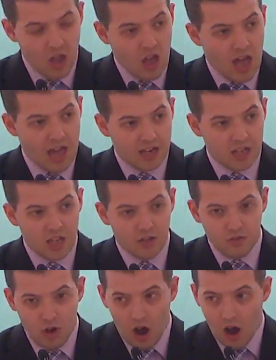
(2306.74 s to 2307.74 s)
And
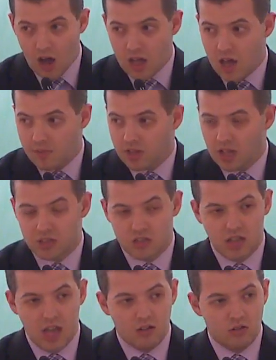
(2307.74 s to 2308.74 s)
if I am elected
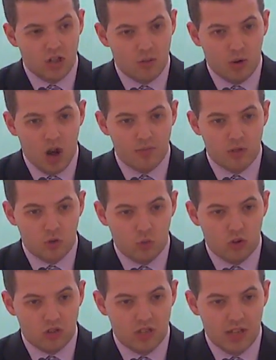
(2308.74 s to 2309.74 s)
to council, I promise to
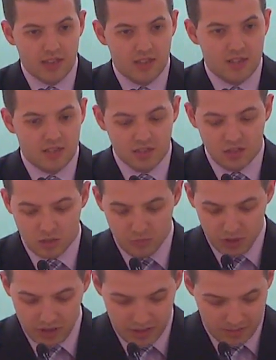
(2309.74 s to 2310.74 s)
work to get these things
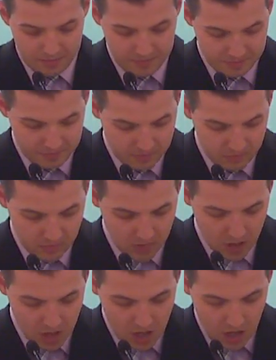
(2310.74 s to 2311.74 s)
completed.
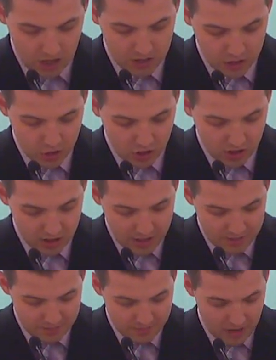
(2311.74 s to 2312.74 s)

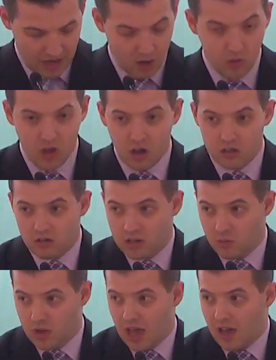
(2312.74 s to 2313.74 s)
Additionally, we all know
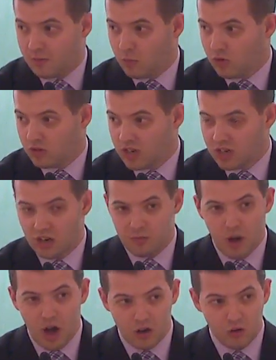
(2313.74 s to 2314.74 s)
that we have more than enough
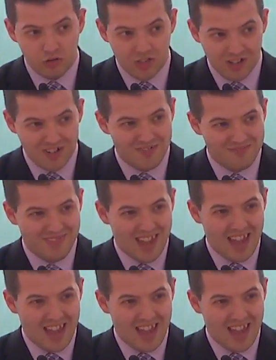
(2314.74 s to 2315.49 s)
potholes here.